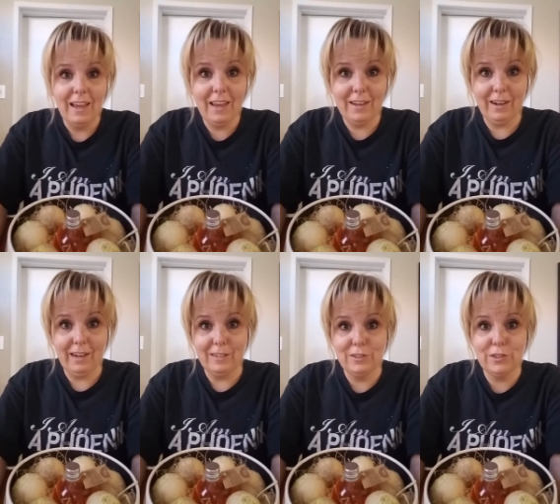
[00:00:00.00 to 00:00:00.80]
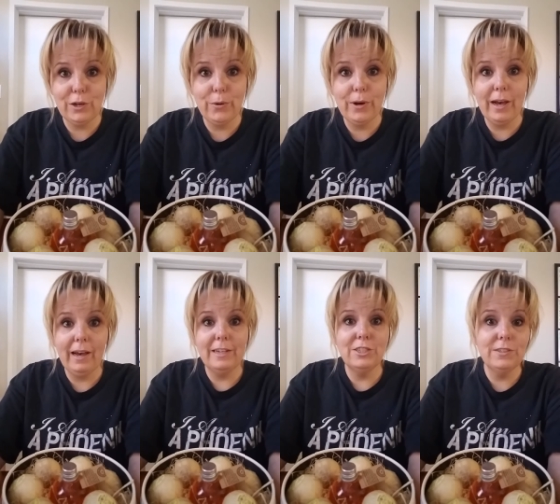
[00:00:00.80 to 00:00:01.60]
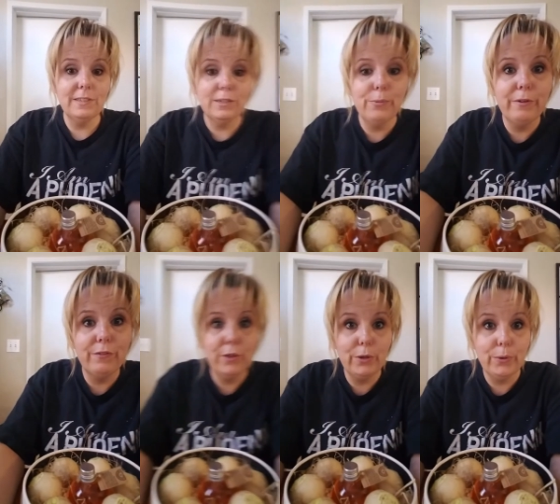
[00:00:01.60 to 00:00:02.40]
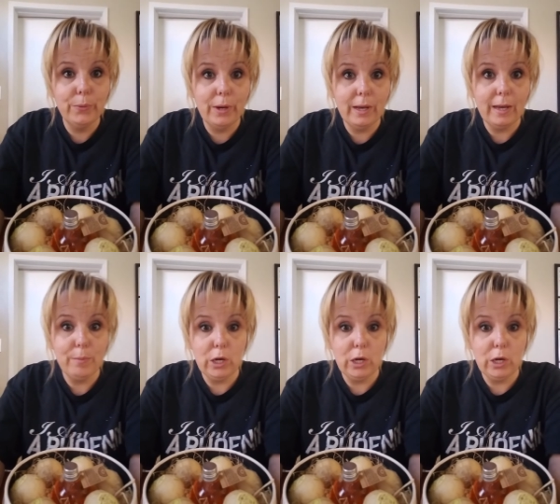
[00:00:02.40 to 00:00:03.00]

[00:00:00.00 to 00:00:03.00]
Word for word: Hey guys, so I just did a review um,